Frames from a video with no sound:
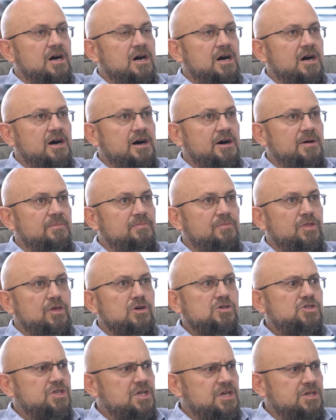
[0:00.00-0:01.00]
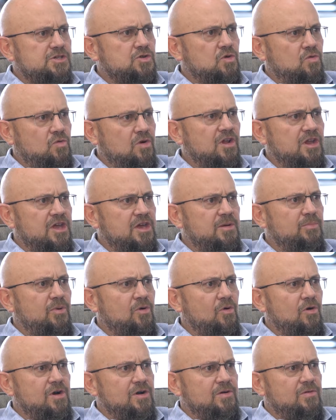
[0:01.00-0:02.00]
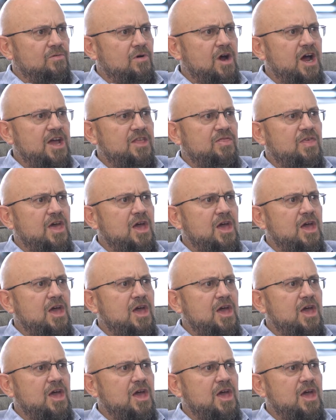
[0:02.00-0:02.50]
Those things are really important, right?